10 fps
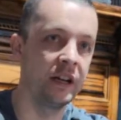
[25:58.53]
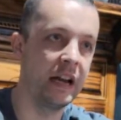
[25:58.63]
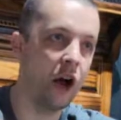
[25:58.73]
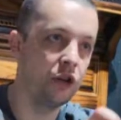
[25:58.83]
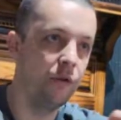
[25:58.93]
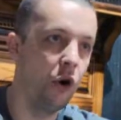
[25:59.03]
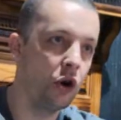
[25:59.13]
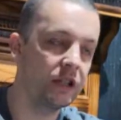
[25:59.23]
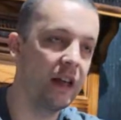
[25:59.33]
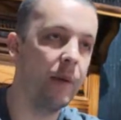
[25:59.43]
and now you've
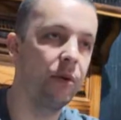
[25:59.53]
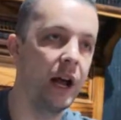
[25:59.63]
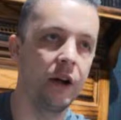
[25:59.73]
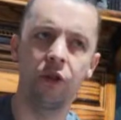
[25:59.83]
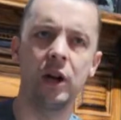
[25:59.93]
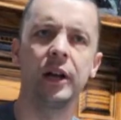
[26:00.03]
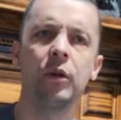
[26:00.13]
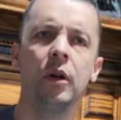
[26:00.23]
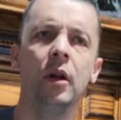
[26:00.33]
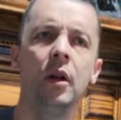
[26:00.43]
hooked that player, and they're like,
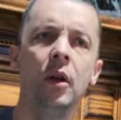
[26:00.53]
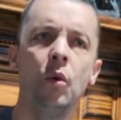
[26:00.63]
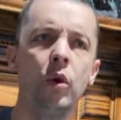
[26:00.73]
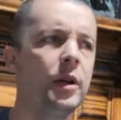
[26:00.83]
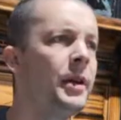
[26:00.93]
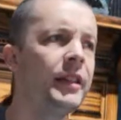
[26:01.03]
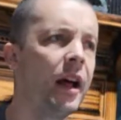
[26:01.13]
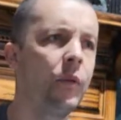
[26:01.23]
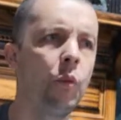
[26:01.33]
what do you mean that?